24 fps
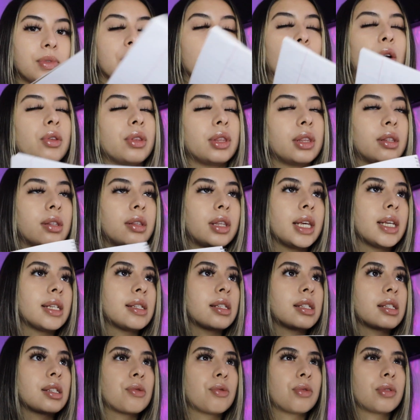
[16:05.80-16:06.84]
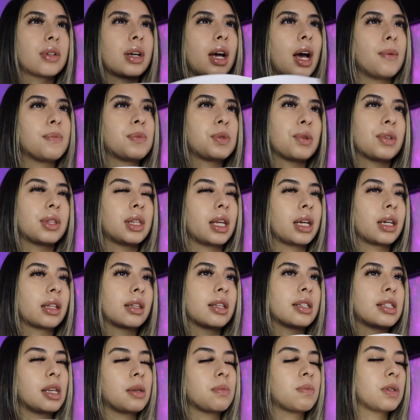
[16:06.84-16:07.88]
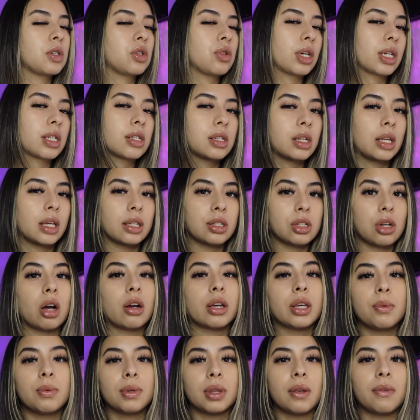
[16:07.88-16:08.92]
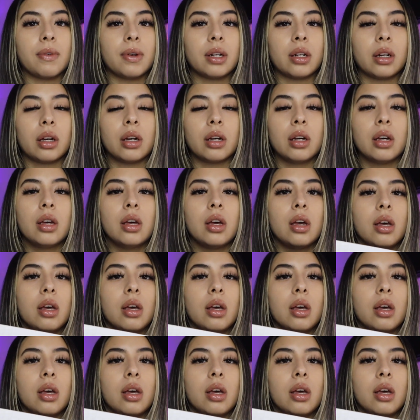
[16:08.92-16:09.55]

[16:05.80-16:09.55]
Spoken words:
So this comes with like the tips and tricks to like talking with the vendor.